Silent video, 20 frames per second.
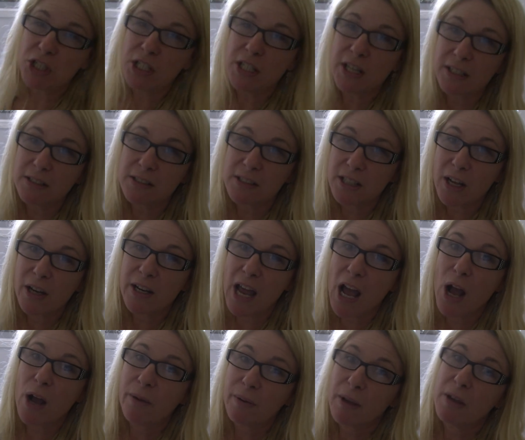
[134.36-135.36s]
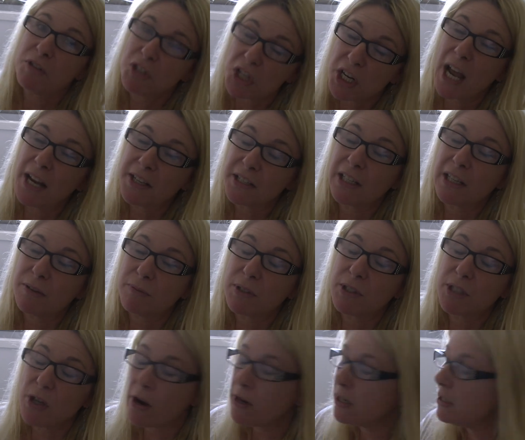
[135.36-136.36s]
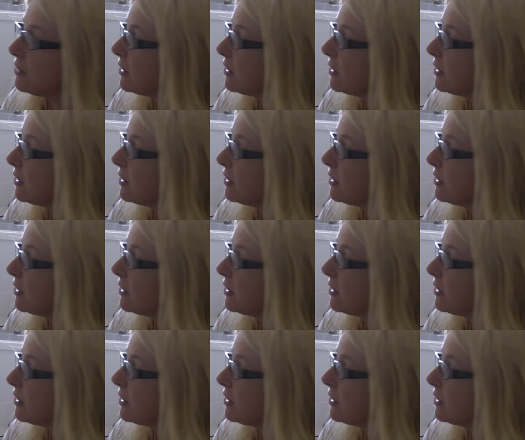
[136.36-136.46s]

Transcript: she didn't. So now, if she had to live with Tony,